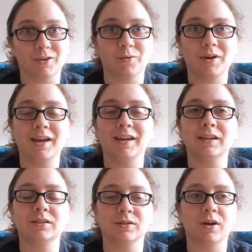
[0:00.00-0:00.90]

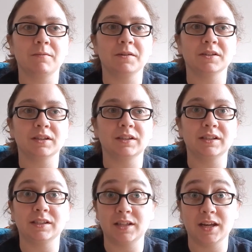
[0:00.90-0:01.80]
okay, so obviously
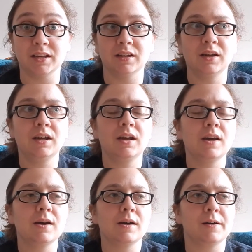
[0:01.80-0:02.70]
he's dead.
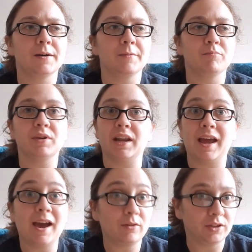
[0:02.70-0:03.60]
But
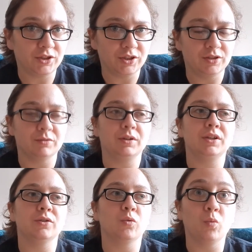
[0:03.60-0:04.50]
how did she do it?
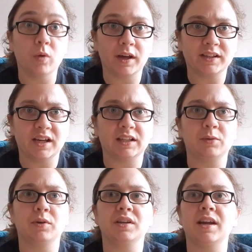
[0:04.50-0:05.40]
What exactly
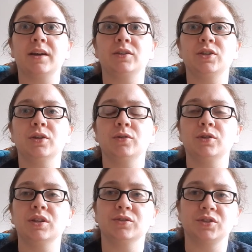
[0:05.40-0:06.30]
went down?
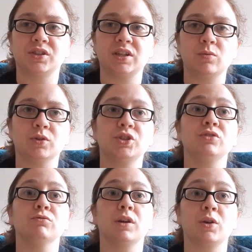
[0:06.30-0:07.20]
There's a scene where she's
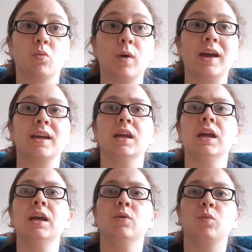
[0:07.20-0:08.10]
running away
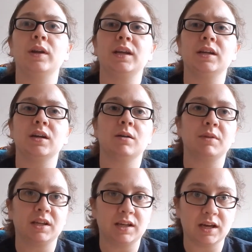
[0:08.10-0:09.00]
when they come
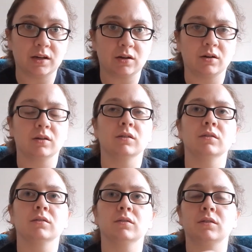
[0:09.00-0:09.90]
and get
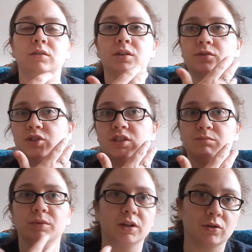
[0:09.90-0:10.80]
her. She has
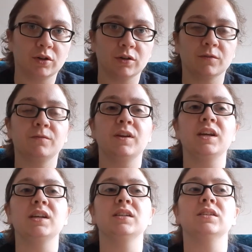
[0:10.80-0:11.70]
blood on her
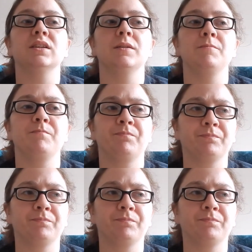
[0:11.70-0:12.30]
face and,